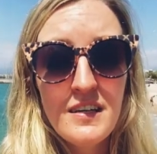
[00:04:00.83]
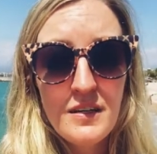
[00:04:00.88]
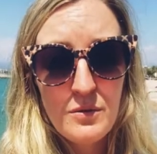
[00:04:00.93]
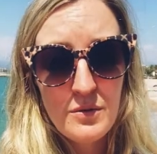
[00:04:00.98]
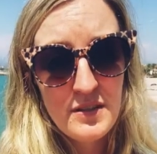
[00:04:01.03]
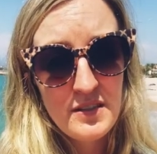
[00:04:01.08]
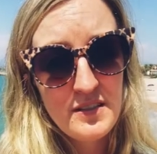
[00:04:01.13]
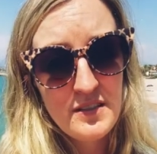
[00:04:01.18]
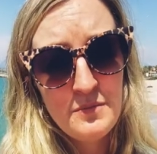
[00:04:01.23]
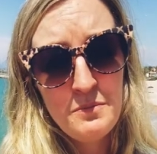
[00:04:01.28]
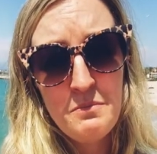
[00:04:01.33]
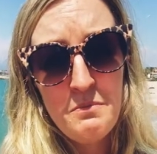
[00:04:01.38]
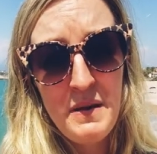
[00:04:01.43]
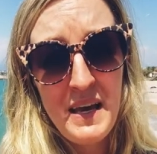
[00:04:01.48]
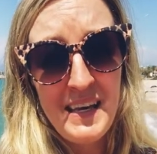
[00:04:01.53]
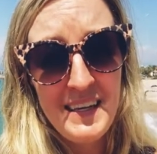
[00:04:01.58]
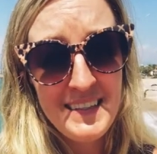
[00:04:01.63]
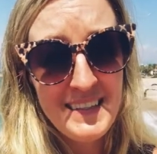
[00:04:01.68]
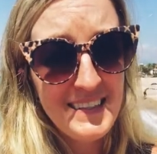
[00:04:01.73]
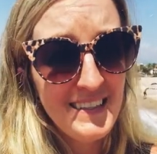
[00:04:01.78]
This is an
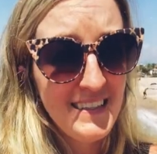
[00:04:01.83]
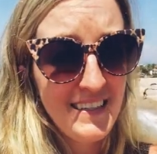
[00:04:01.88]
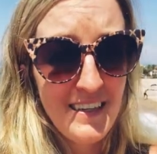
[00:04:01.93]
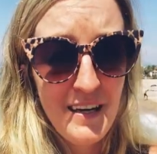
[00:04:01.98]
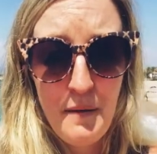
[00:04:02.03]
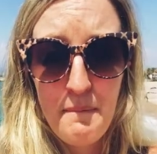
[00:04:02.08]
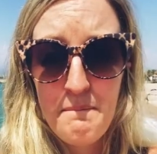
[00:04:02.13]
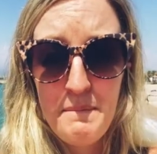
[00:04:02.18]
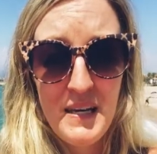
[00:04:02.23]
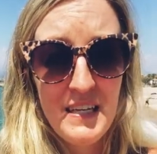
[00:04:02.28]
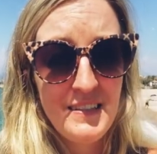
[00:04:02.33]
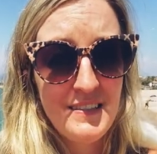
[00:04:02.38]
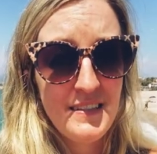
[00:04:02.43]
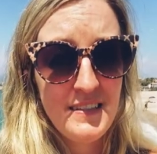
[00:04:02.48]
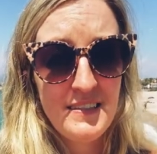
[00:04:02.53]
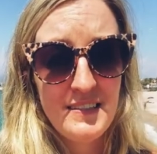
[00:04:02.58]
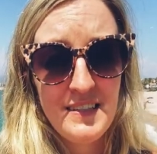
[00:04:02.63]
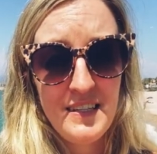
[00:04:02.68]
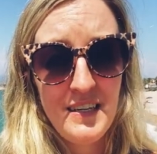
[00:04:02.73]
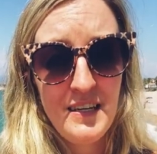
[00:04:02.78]
amazing,
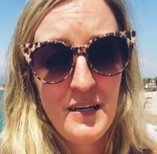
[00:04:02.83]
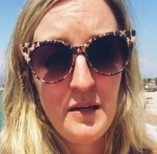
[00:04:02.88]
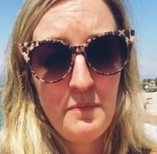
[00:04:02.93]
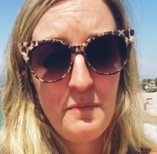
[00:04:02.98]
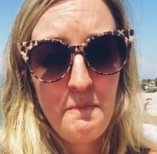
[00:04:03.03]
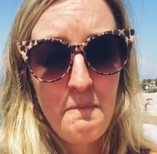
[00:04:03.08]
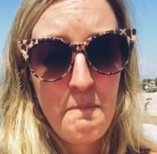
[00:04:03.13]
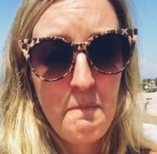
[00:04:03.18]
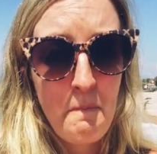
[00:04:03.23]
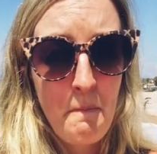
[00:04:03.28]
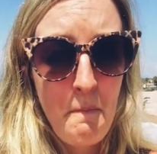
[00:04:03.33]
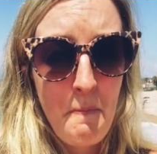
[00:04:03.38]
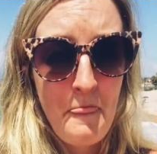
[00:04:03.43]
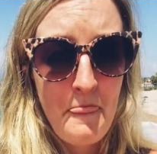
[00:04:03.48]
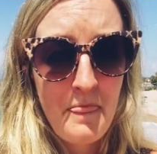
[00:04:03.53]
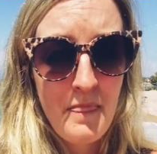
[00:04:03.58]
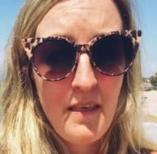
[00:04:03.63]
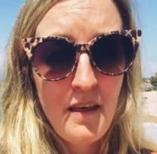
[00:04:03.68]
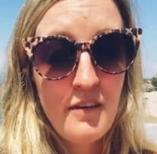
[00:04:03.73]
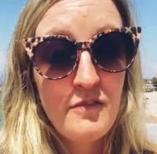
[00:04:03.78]
amazing team
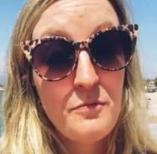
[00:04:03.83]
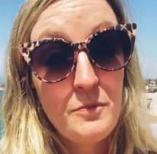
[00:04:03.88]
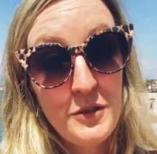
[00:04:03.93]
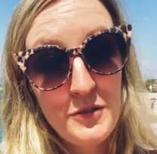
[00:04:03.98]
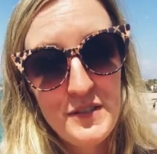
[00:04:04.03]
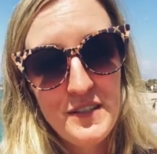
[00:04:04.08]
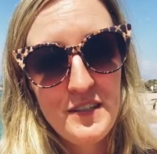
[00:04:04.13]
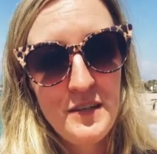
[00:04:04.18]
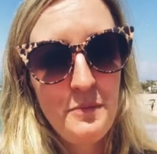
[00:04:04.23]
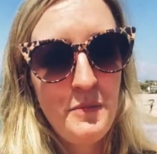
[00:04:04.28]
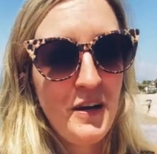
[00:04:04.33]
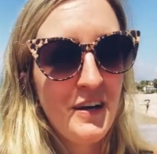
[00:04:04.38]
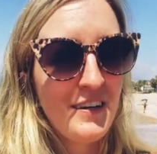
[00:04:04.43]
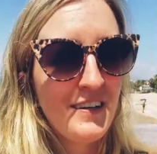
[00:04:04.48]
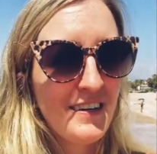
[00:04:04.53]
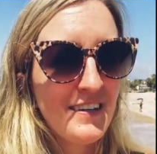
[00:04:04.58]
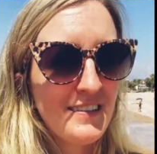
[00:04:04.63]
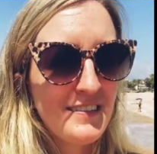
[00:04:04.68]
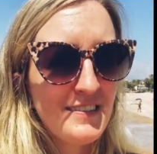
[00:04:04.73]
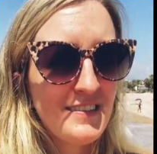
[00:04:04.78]
of mostly
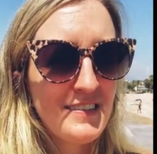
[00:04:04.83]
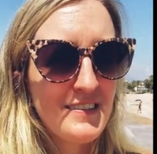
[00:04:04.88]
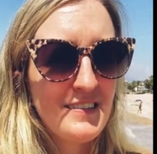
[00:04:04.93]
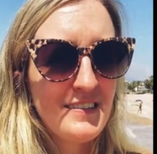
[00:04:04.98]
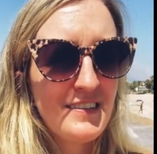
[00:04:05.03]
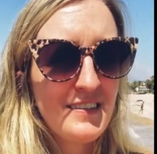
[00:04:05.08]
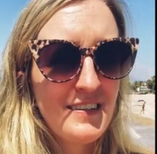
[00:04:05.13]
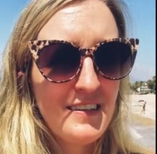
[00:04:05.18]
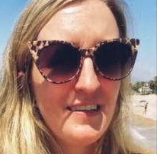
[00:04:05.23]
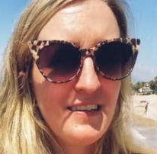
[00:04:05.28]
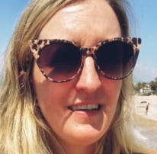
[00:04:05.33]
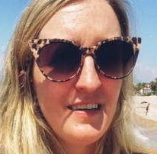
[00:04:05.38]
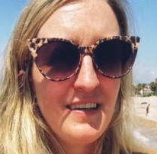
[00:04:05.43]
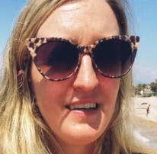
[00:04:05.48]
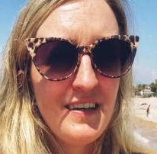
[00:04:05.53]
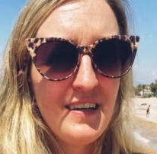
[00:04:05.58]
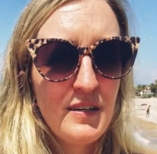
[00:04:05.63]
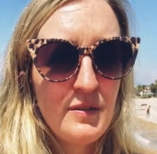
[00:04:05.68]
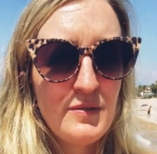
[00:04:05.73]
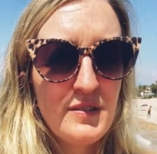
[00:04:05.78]
Americans.
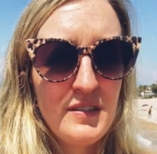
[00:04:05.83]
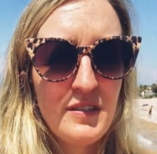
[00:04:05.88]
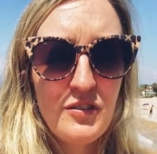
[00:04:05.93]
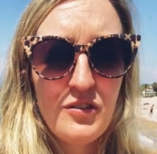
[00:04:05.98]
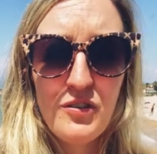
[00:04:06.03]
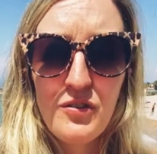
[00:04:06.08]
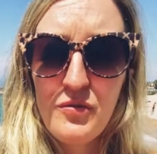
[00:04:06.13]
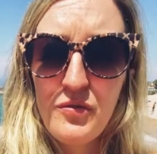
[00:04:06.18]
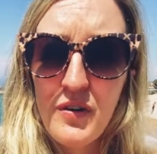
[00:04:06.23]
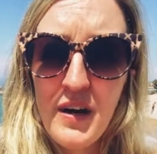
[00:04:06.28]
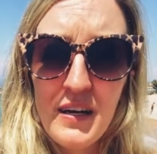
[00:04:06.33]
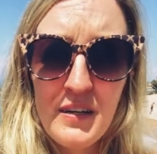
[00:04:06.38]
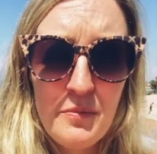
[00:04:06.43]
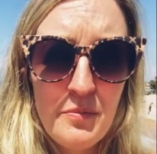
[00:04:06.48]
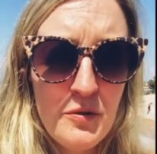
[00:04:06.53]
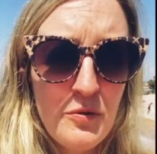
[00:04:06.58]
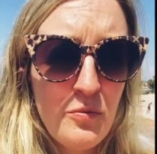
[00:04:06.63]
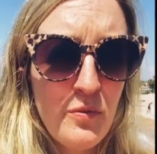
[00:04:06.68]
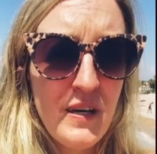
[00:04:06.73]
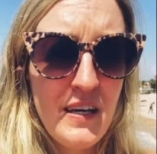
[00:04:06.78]
It was an
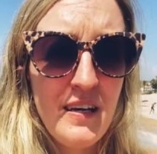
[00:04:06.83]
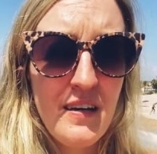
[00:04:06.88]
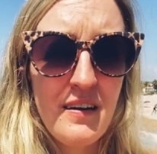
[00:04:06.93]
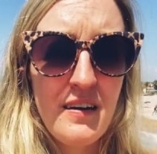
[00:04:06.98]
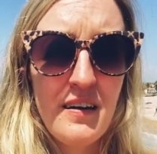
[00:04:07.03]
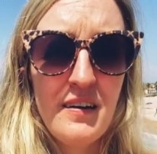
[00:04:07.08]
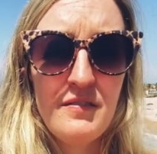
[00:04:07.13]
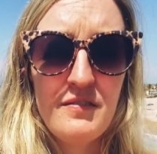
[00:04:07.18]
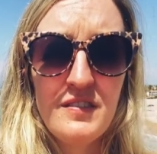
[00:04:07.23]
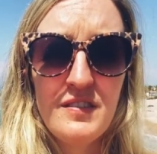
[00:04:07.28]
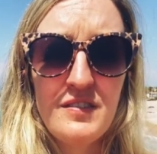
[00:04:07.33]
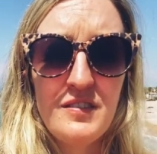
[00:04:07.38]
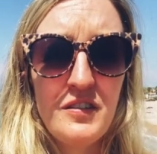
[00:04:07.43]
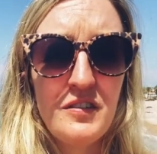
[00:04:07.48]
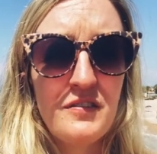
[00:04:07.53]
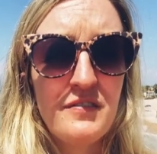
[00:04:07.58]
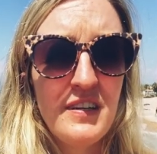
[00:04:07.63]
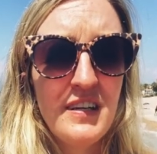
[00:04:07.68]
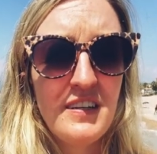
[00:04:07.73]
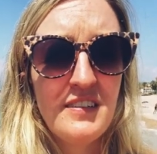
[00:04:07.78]
incredible week of
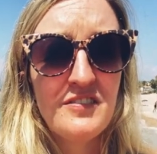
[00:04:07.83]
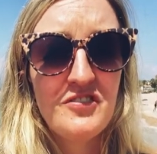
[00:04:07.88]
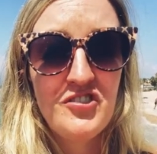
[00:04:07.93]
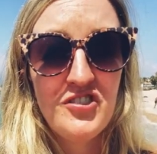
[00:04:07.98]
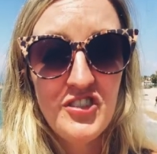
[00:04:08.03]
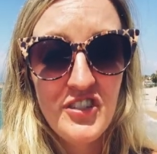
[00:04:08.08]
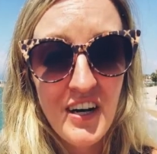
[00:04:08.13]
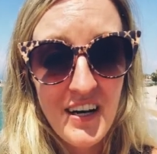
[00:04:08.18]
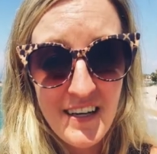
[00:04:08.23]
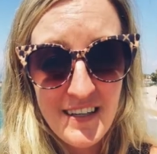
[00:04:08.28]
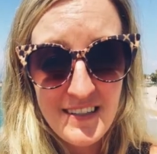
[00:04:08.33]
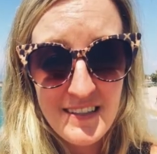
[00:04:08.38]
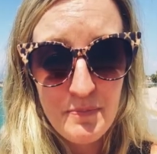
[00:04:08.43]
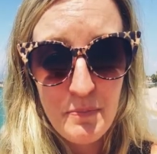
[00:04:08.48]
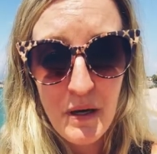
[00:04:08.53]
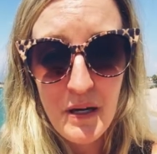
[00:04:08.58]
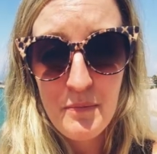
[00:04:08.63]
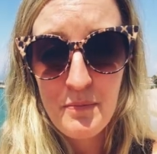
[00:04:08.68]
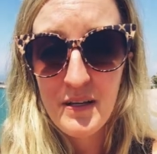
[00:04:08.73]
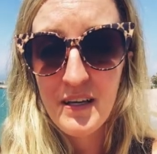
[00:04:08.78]
serving just
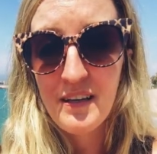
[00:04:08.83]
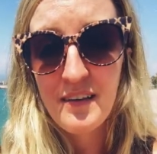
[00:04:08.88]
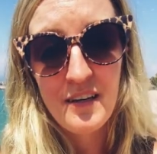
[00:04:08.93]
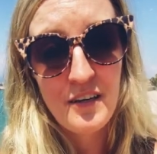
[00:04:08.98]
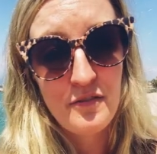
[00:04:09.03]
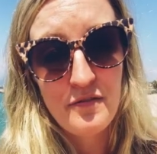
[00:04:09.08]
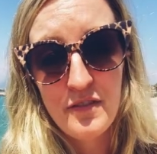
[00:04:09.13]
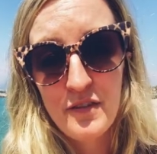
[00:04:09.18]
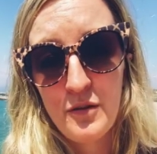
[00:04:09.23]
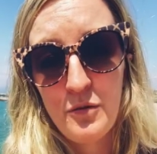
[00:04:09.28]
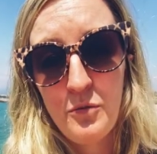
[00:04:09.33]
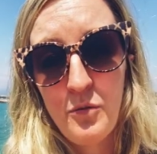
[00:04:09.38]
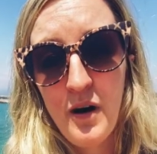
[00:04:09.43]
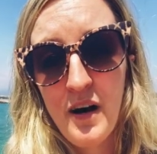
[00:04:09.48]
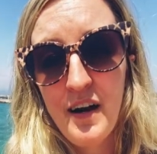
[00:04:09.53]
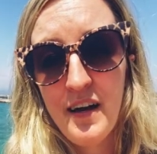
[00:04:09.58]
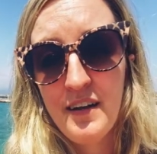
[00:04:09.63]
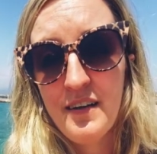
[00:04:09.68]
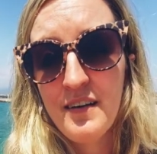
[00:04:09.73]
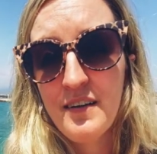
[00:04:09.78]
by being there for the
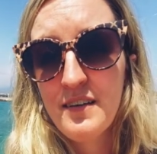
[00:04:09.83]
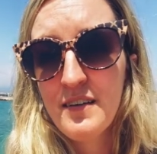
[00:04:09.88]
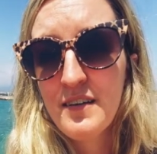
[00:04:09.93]
one.